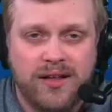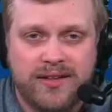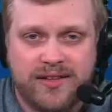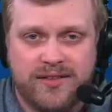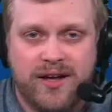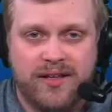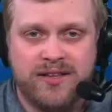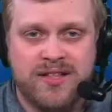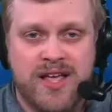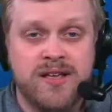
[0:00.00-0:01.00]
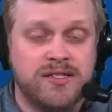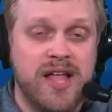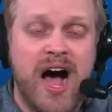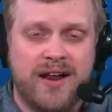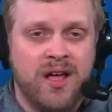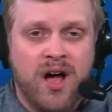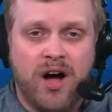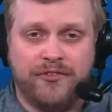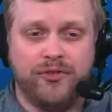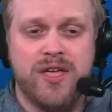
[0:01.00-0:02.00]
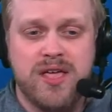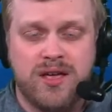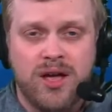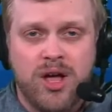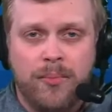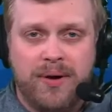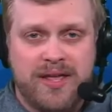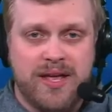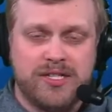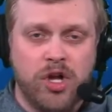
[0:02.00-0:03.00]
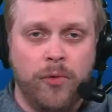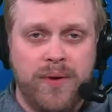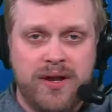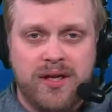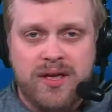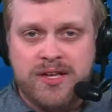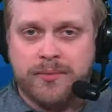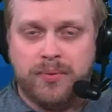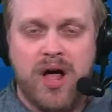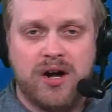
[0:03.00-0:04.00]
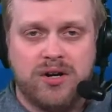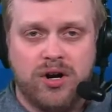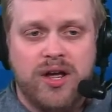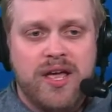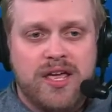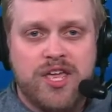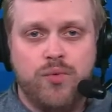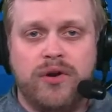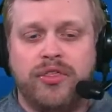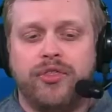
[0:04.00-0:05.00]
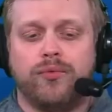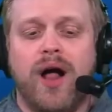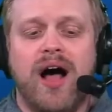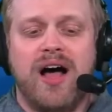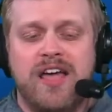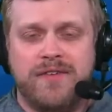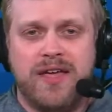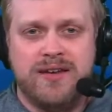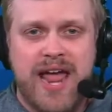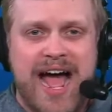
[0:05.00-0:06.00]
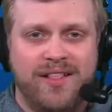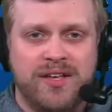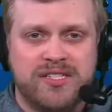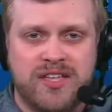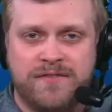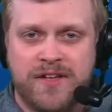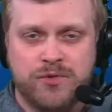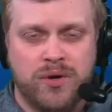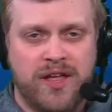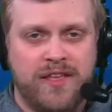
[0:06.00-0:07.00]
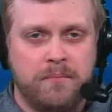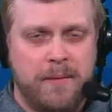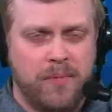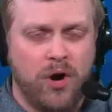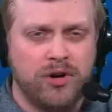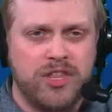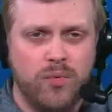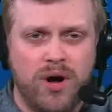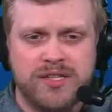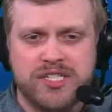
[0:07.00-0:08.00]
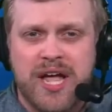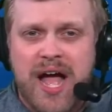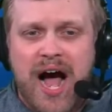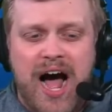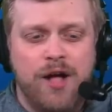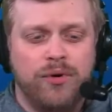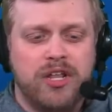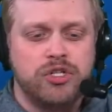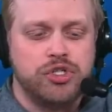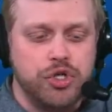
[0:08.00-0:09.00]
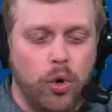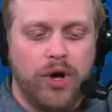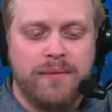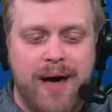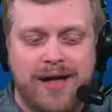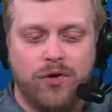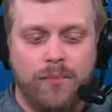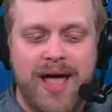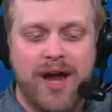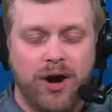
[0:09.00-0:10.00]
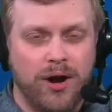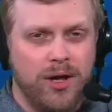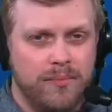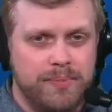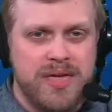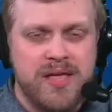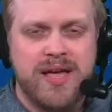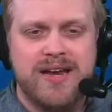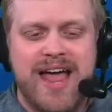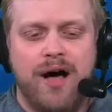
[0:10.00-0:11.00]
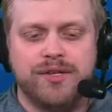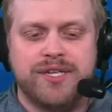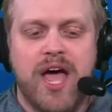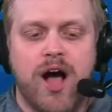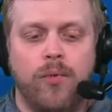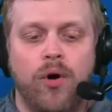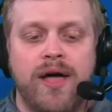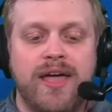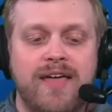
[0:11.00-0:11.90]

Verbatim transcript: Like, that's not he's not he's not a freak, but he gets open. He's a blocker. He would thrive in Dallas. He fits what I think Mike McCarthy wants. I would enjoy Michael Mayer being a Dallas Cowboy.